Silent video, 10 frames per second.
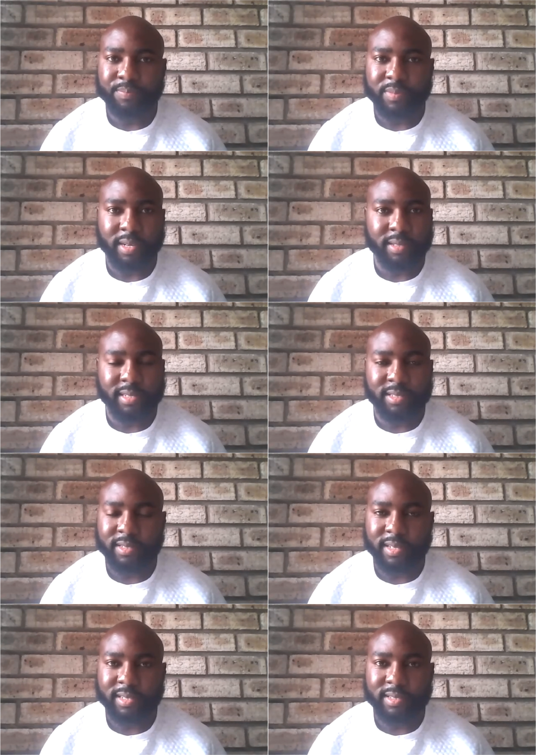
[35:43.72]

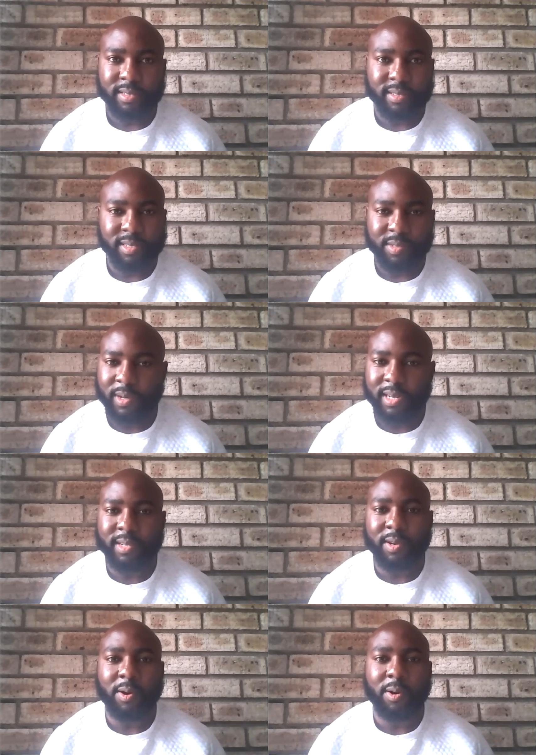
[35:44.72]
there's no
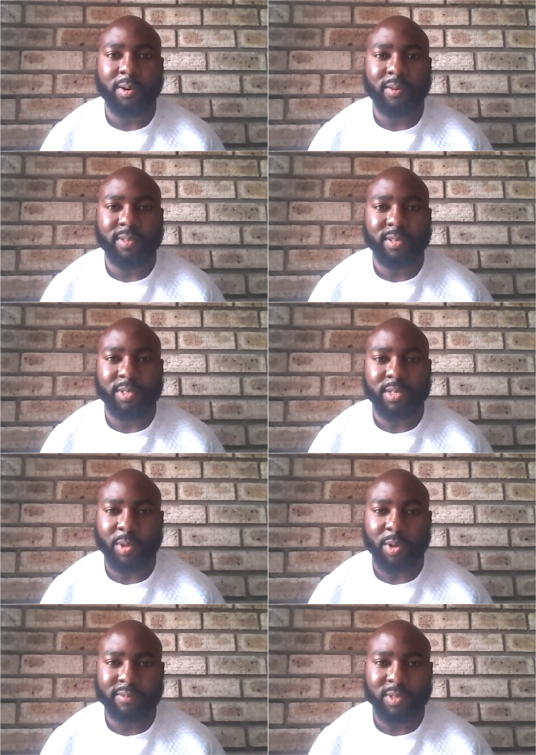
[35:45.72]
letting go of the dream.
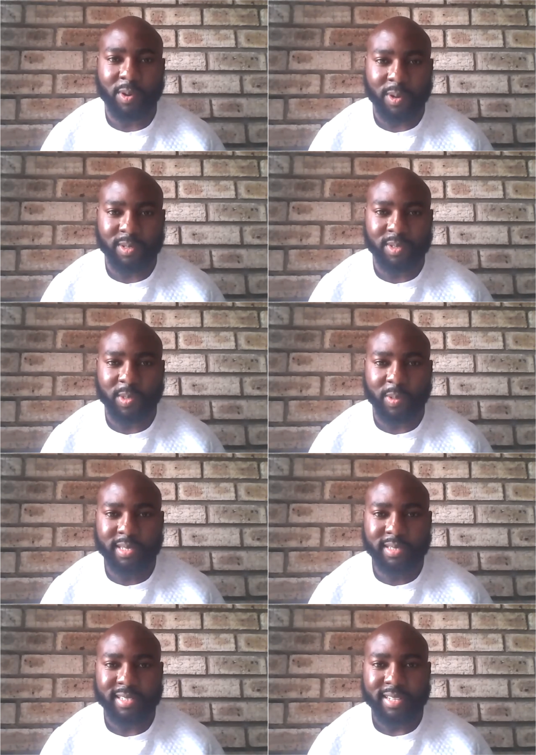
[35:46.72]
You have to hold on to
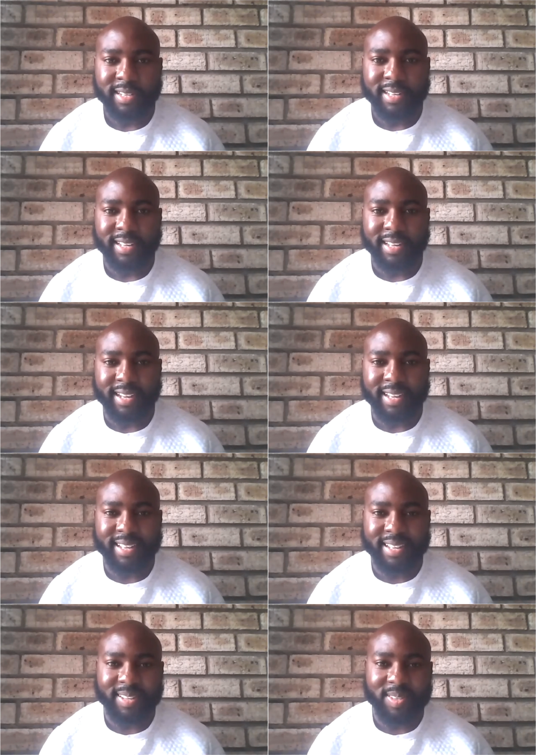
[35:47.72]
it. Yeah,
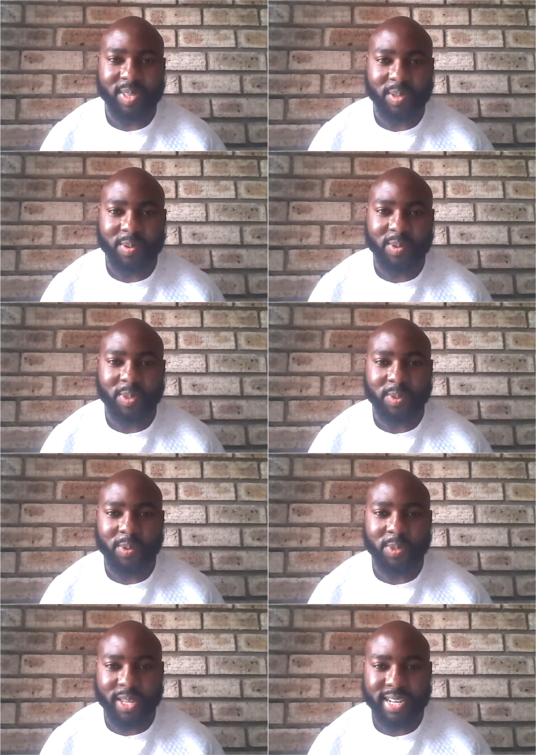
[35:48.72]
through
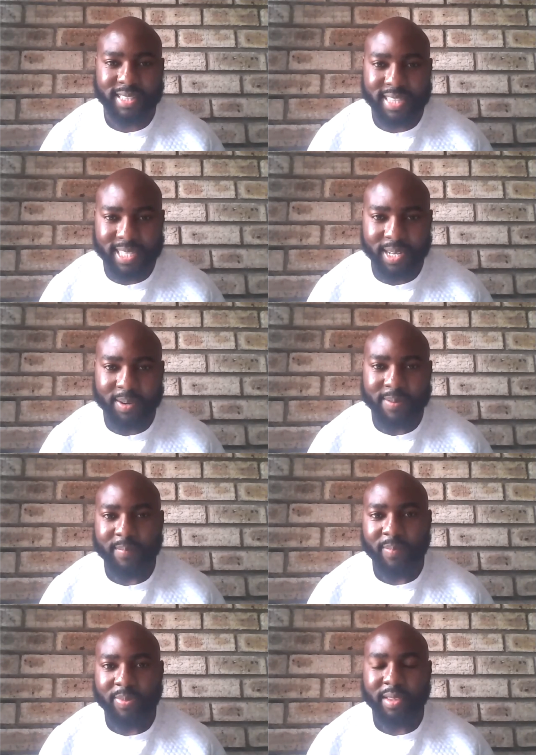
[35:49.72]
thick and thin.
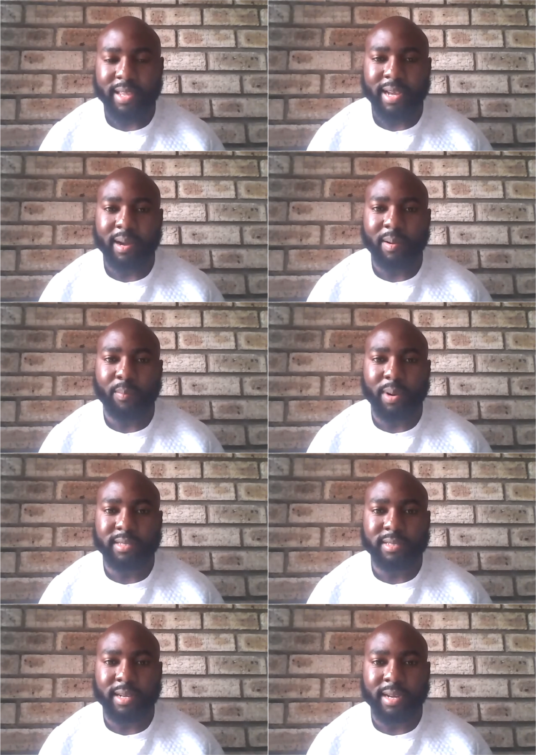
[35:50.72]
Yeah,
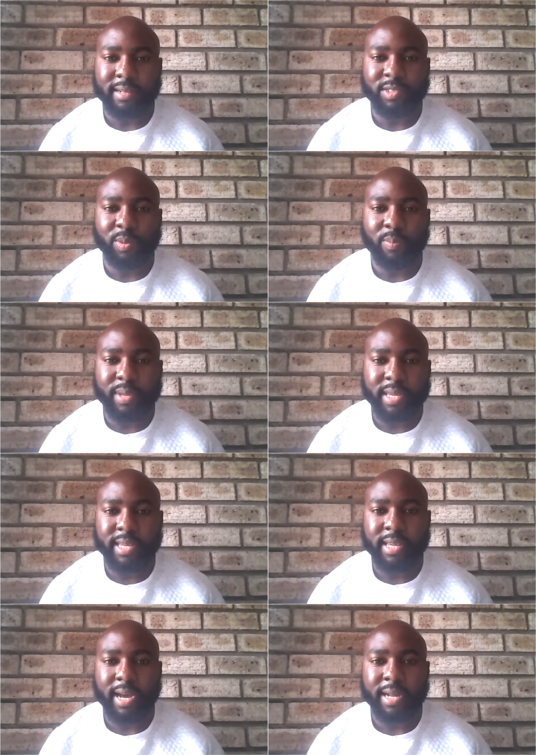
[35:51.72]
but to
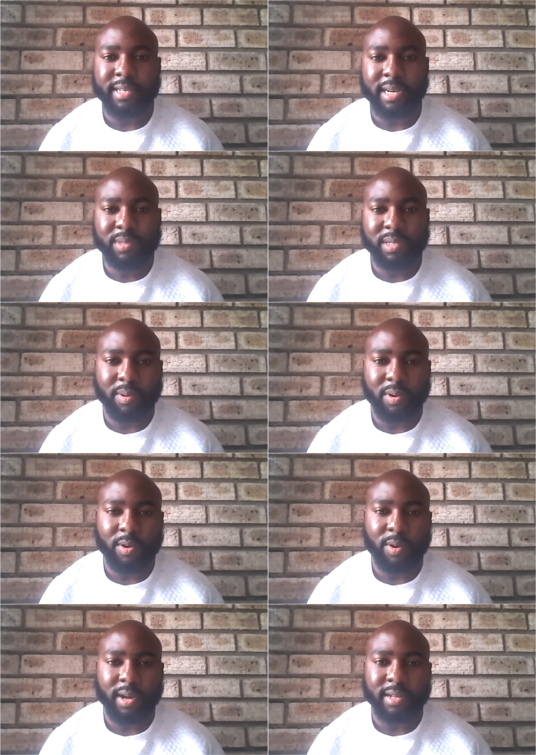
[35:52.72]
be
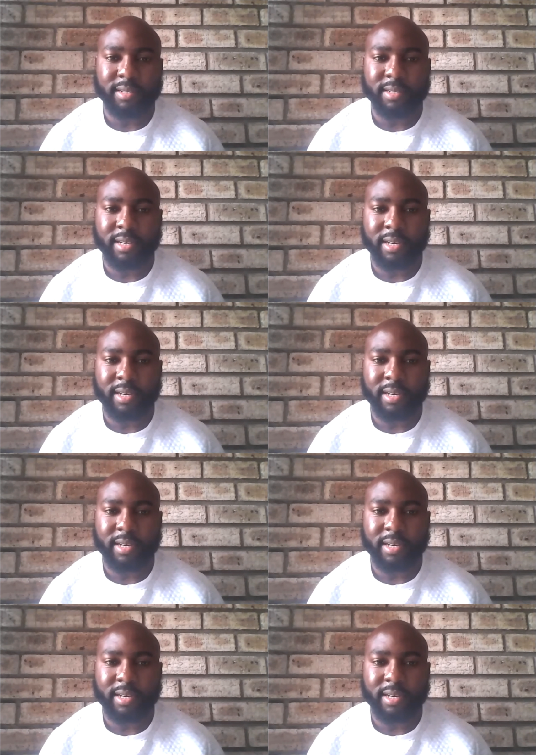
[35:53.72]
adaptable and